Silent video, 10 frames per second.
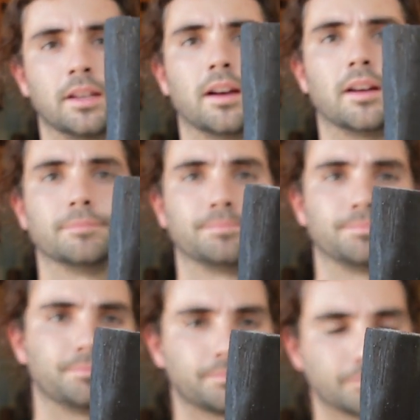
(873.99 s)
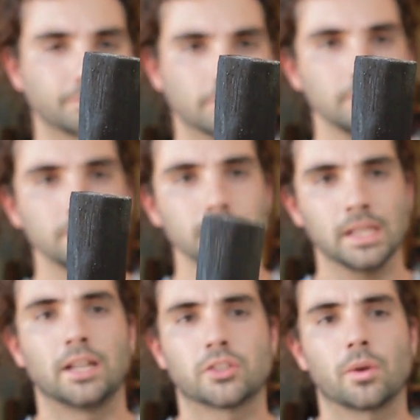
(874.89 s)

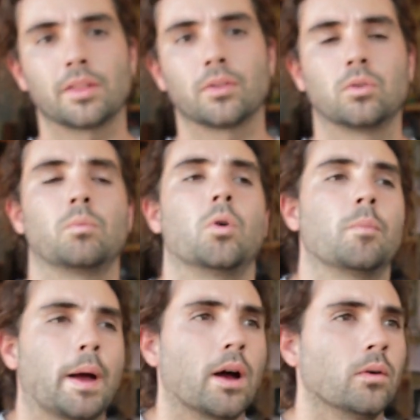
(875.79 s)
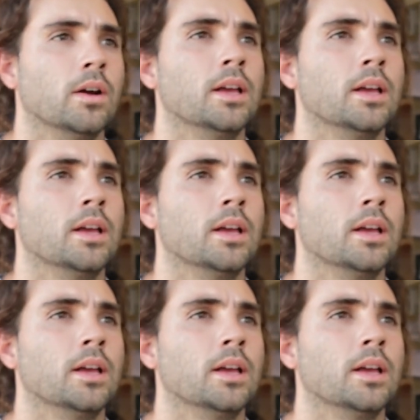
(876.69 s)
And so I thought, what about